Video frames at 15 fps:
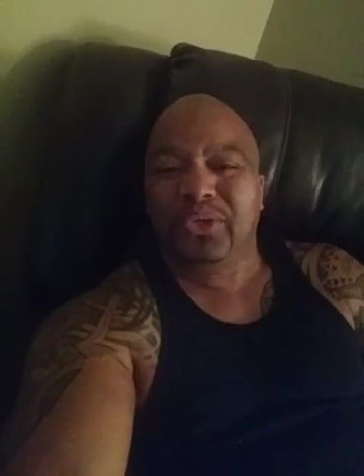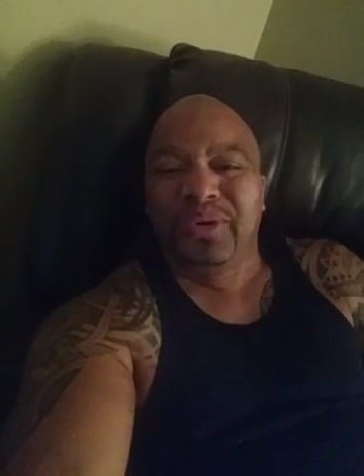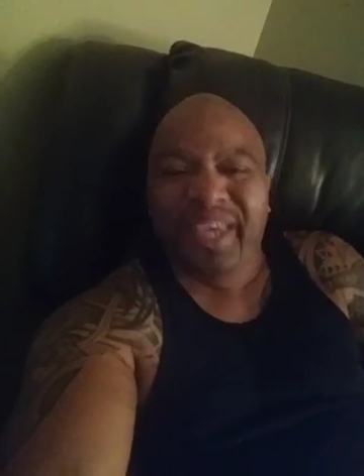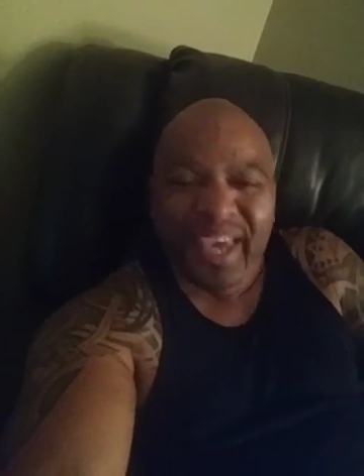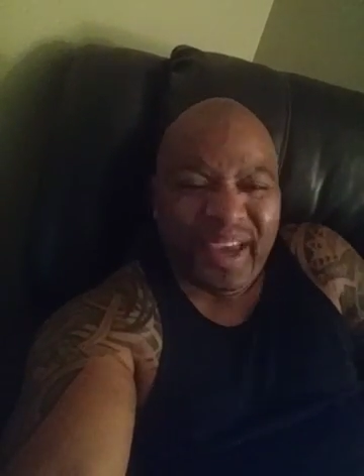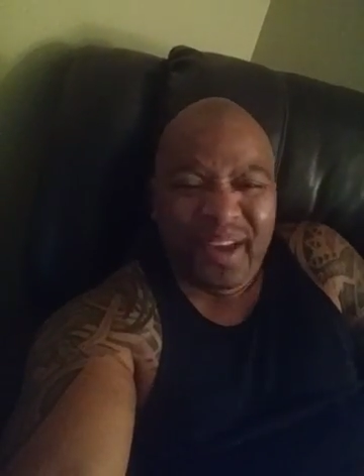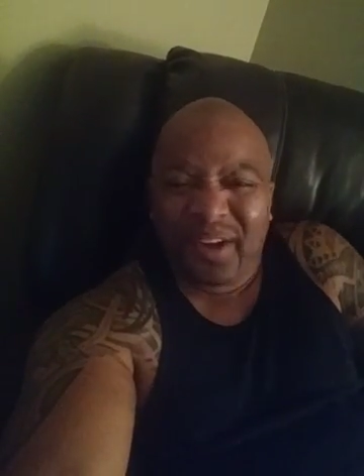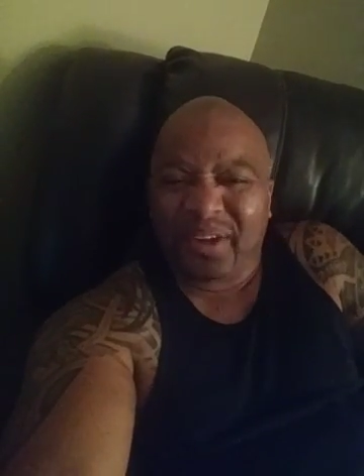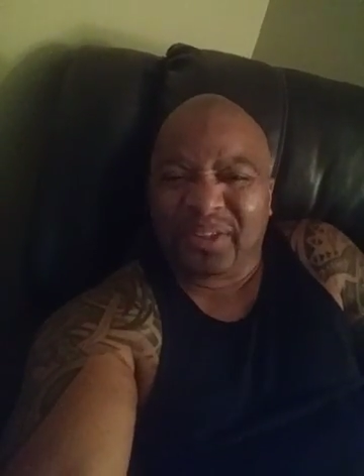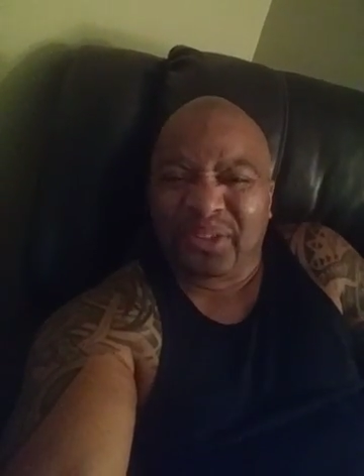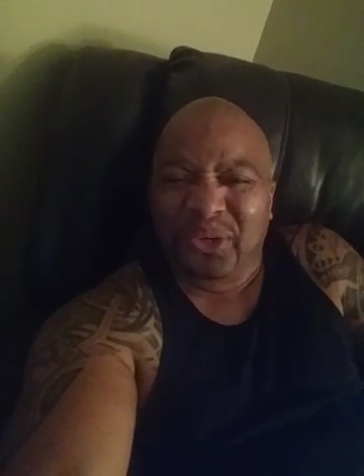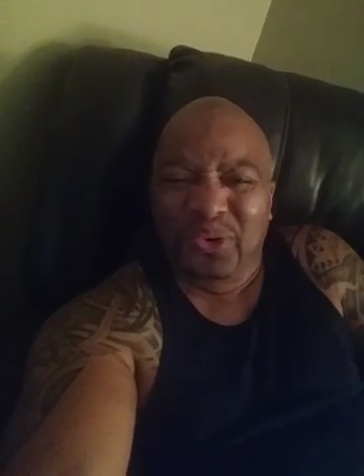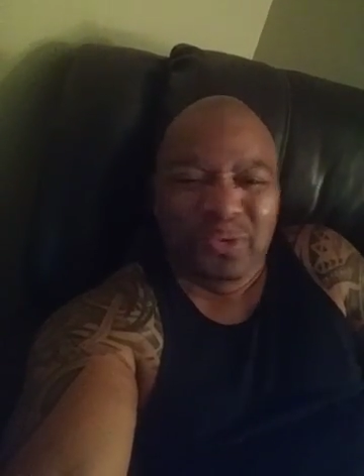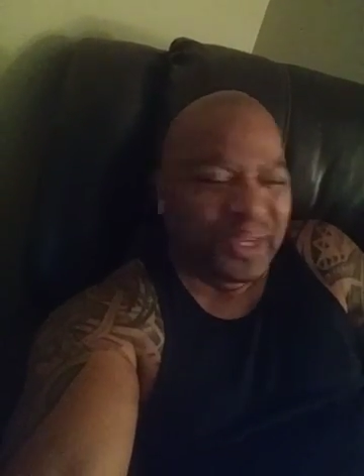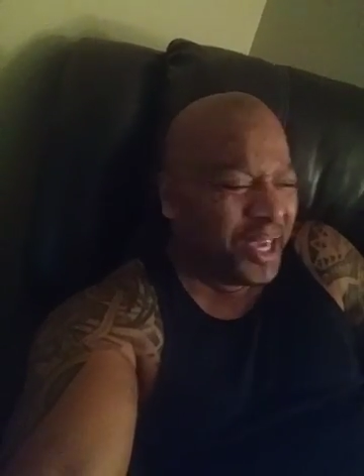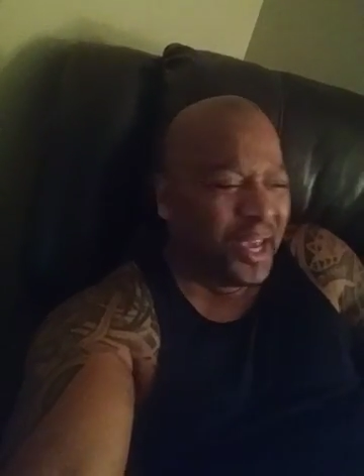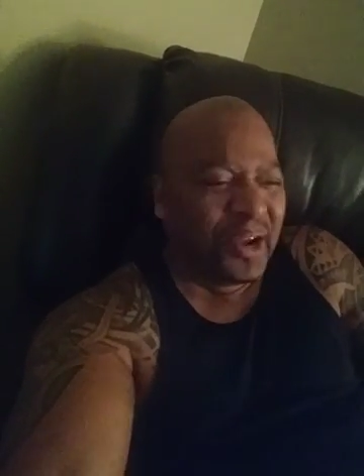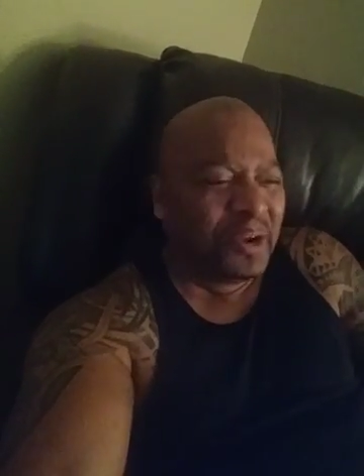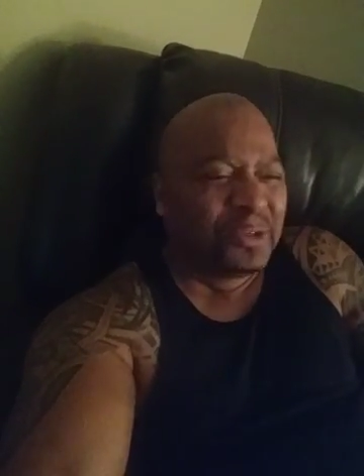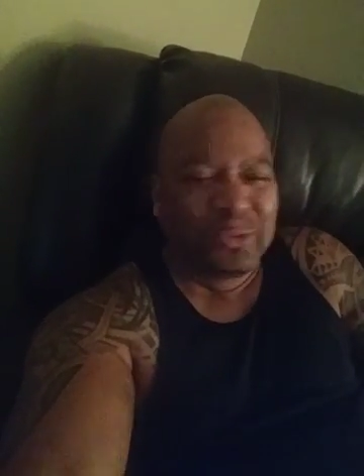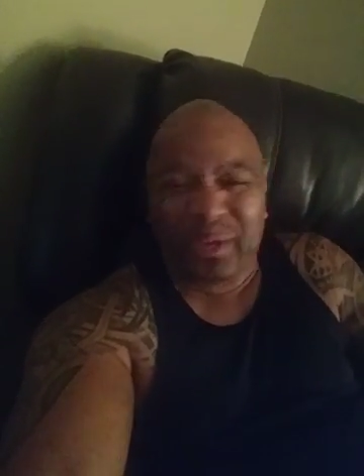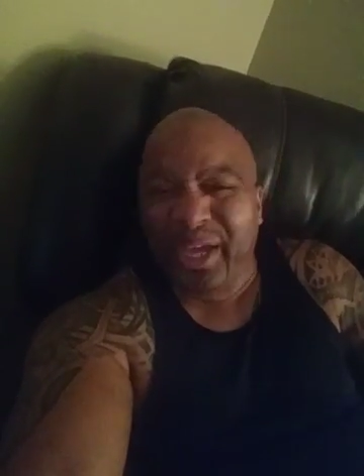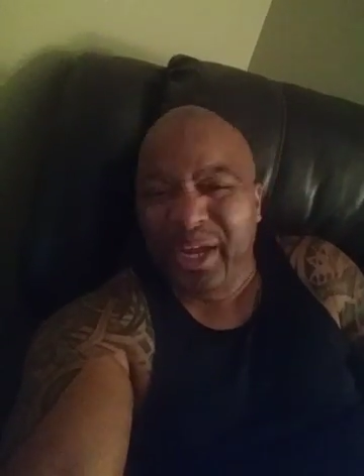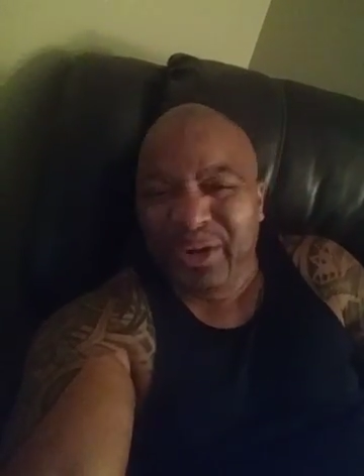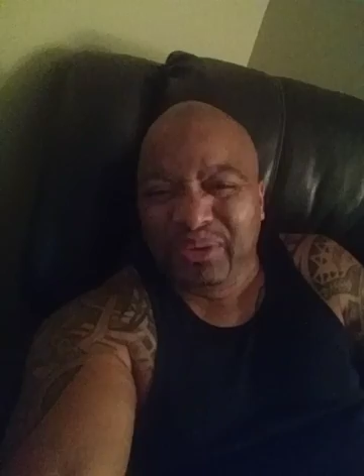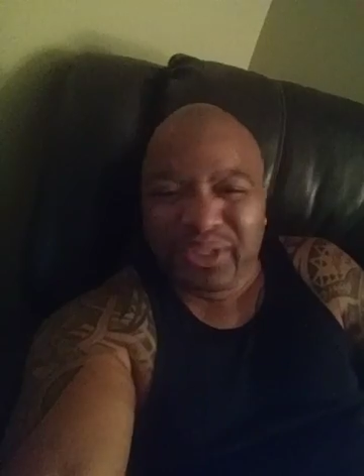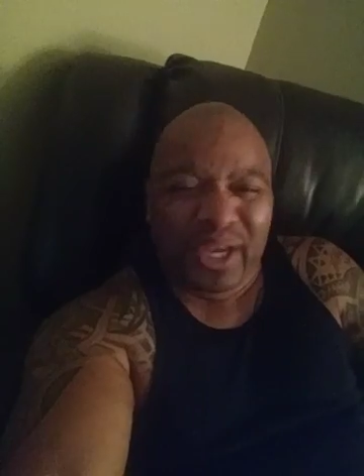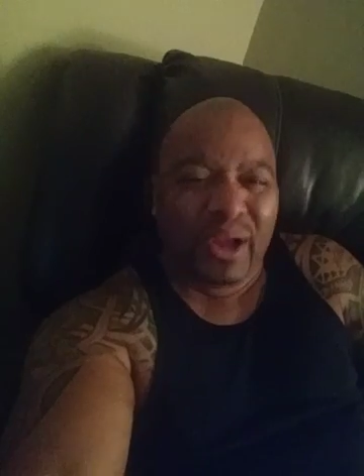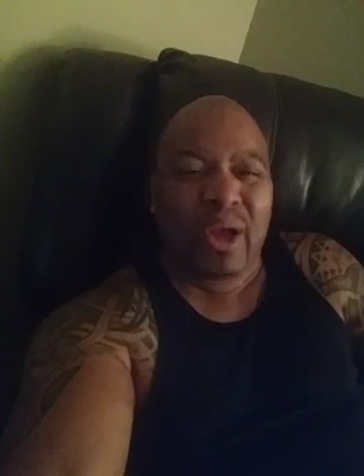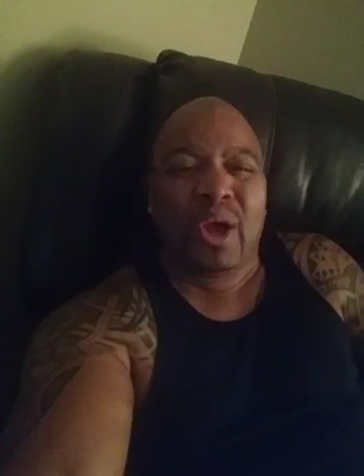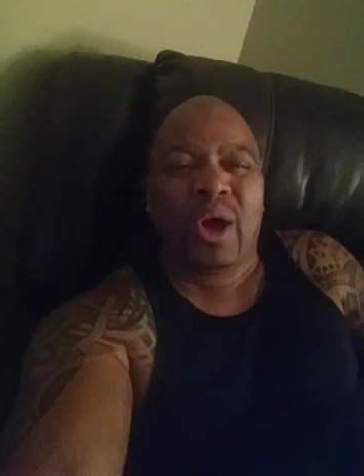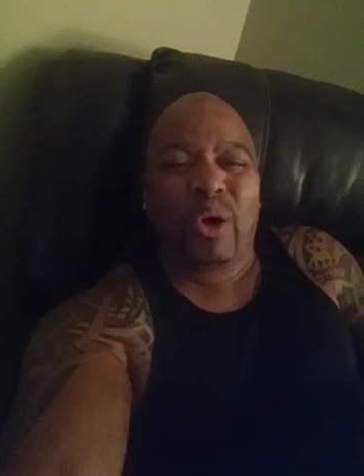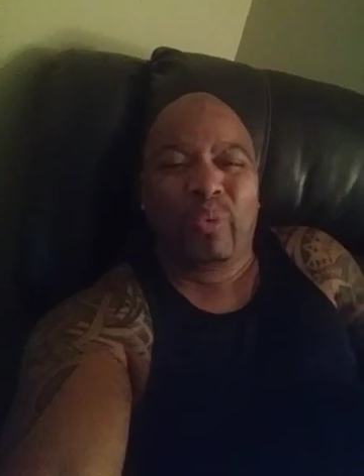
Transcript: Who cares? Who cares? Who cares? Who cares?